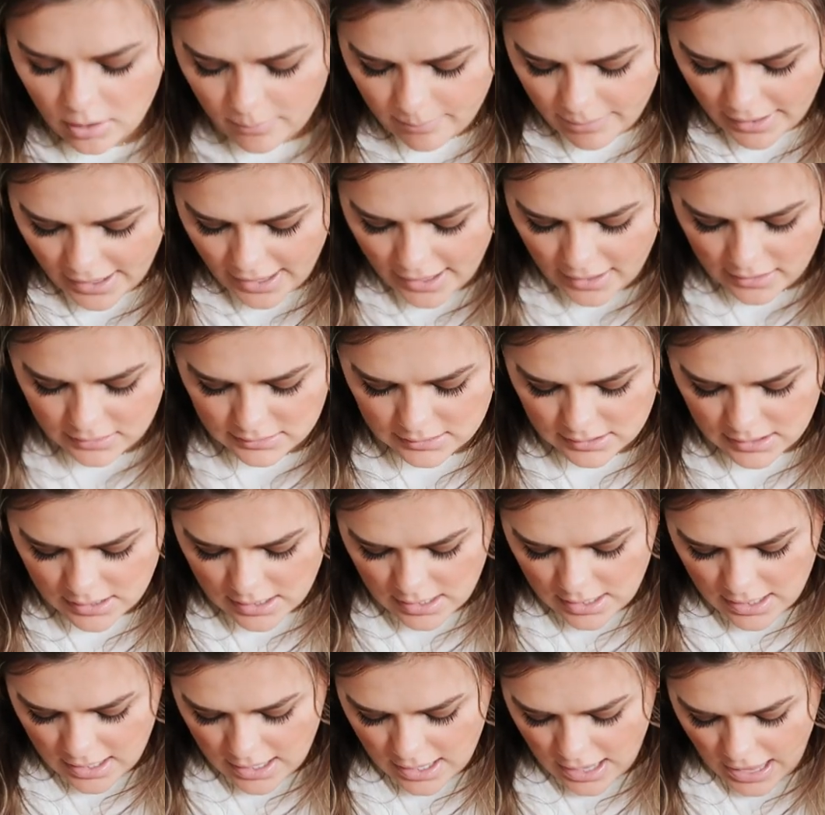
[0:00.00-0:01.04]
compact
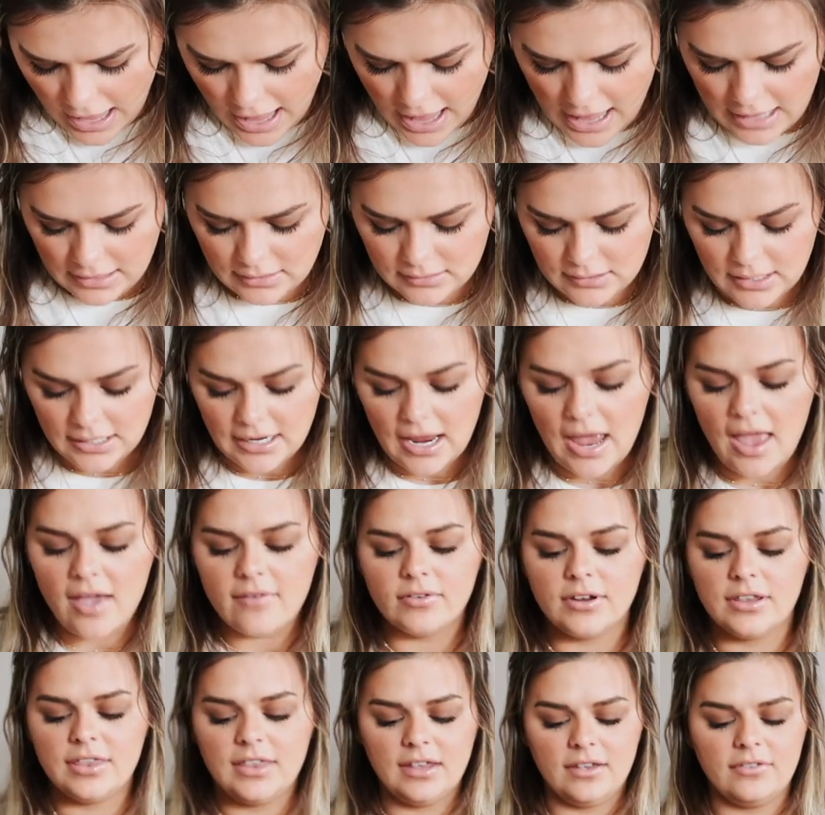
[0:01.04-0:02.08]
and like
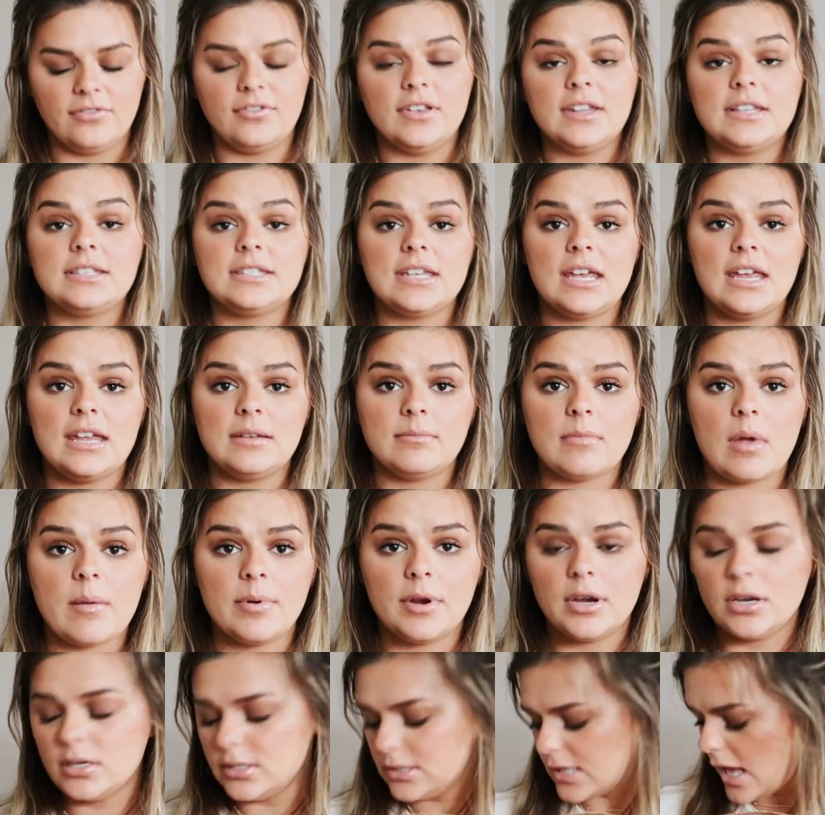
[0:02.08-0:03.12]
everything fits in my
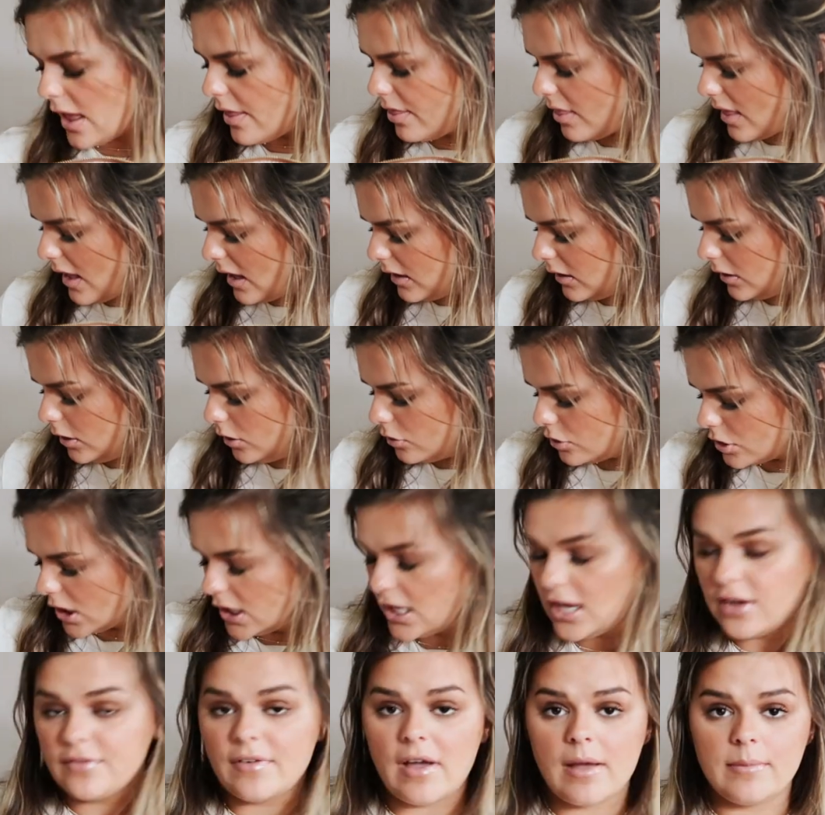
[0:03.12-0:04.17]
purse and then
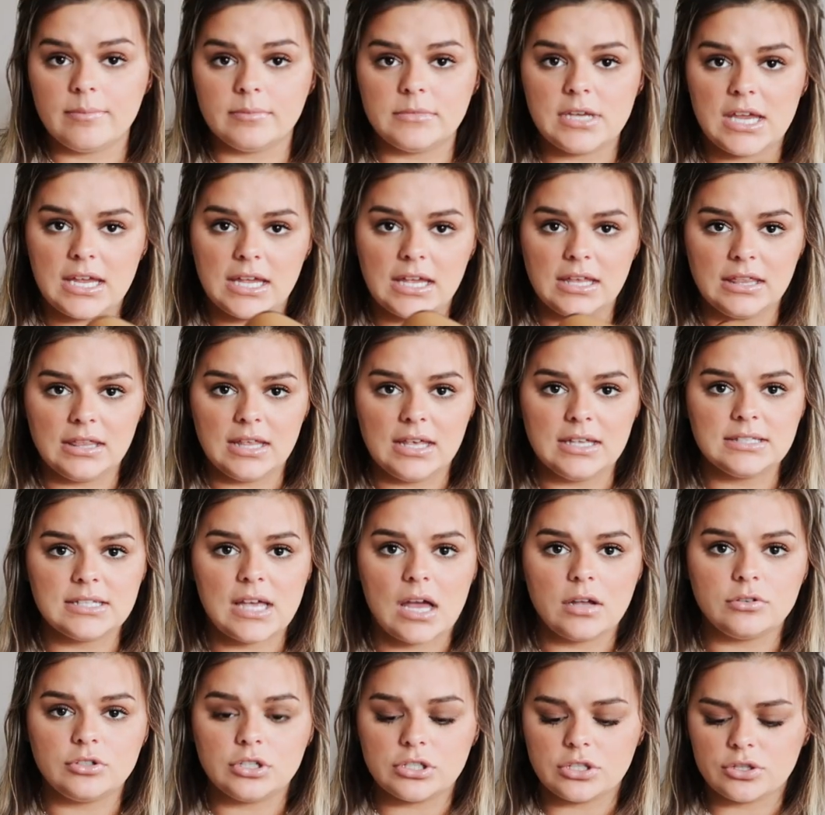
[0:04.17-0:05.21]
usually if I'm taking this
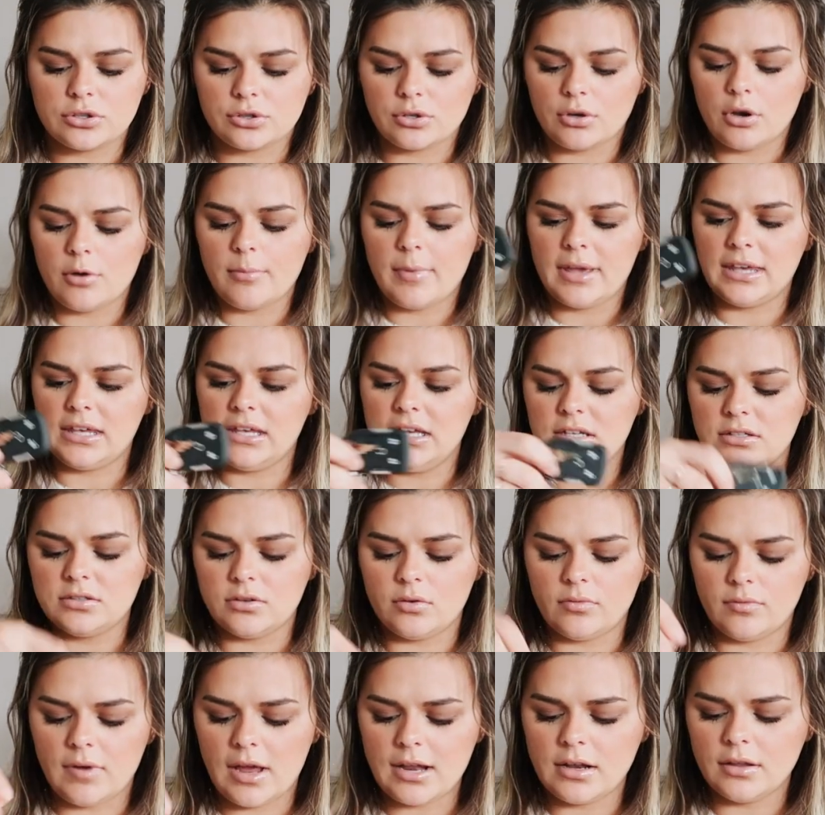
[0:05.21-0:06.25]
I'll just throw my keys
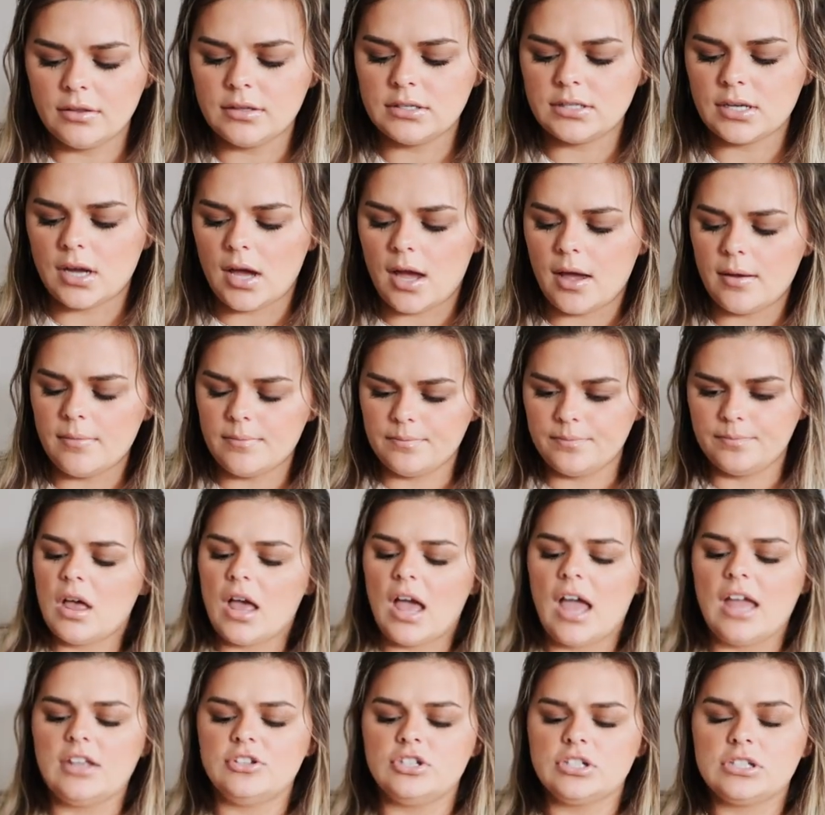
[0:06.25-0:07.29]
right on the top.
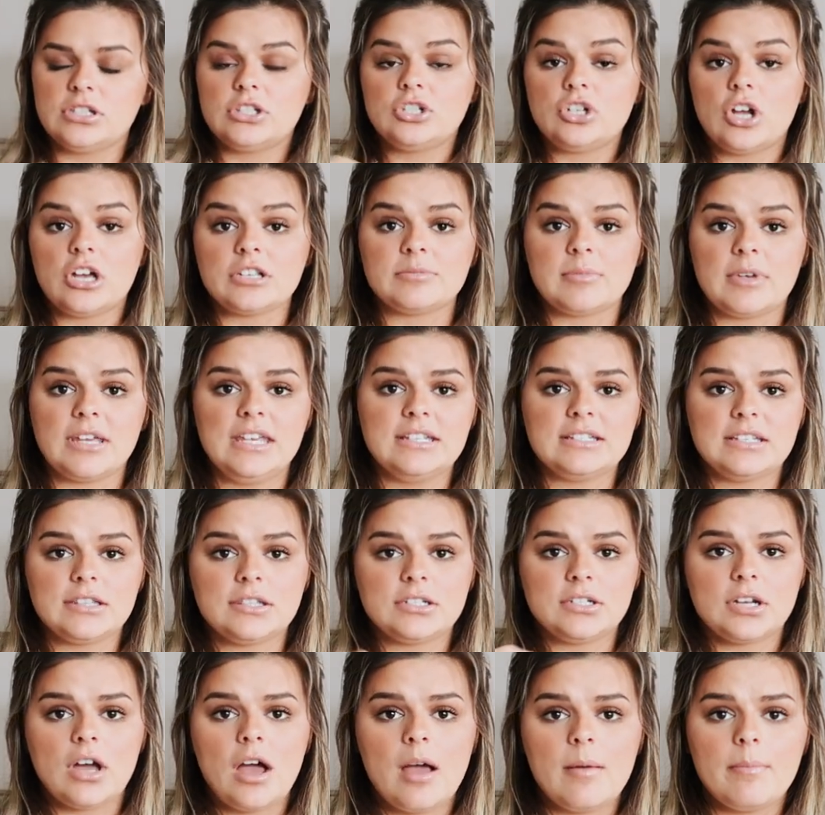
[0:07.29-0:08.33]
I just toss my keys at
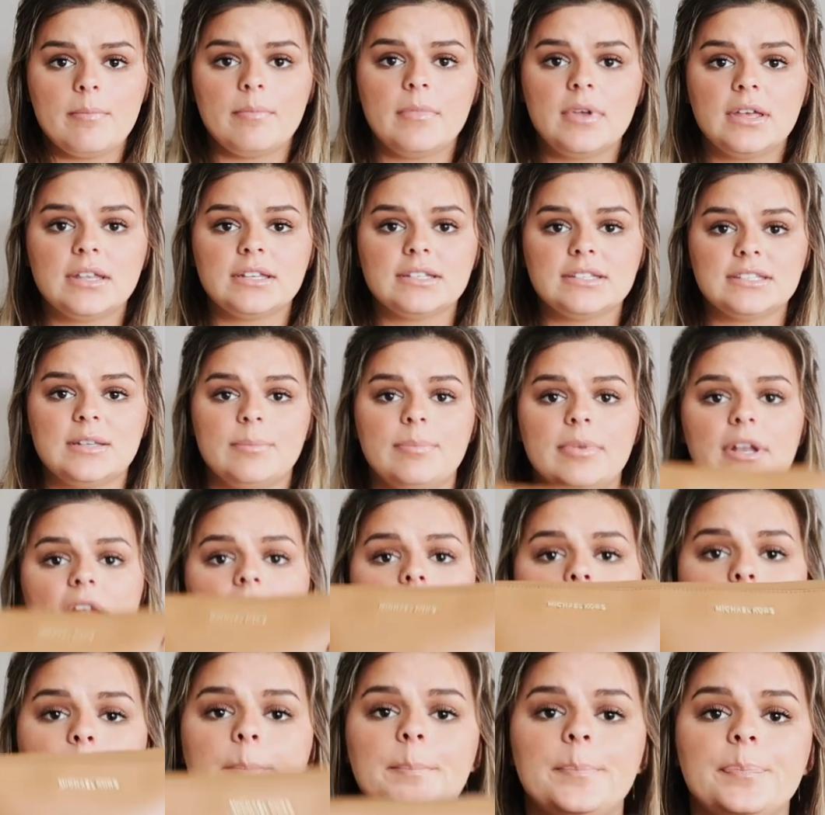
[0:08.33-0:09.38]
the top, zip it
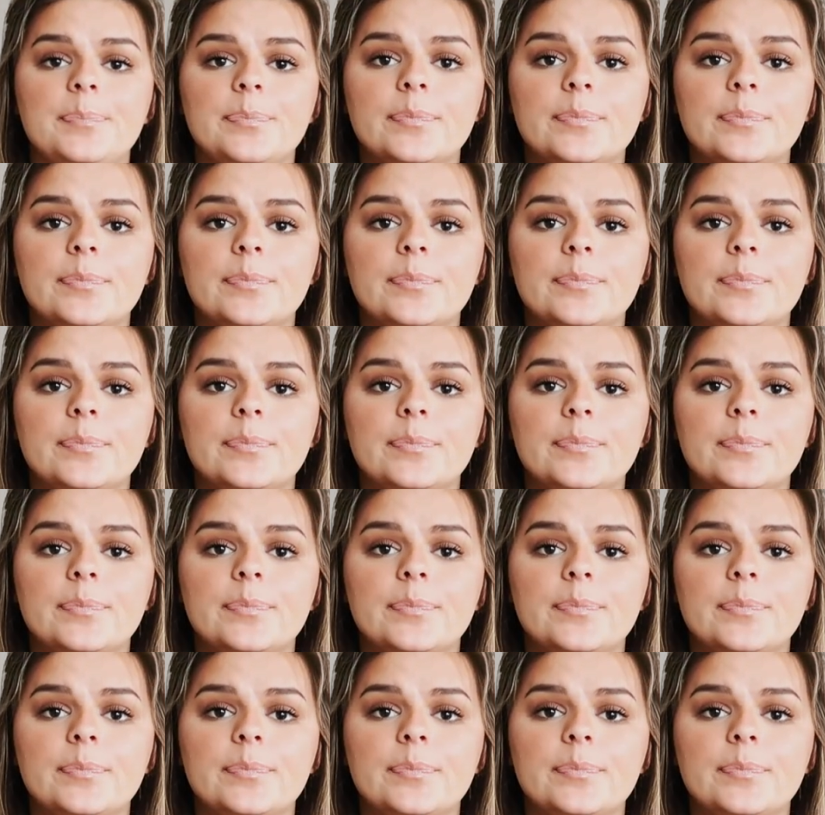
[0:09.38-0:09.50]
up,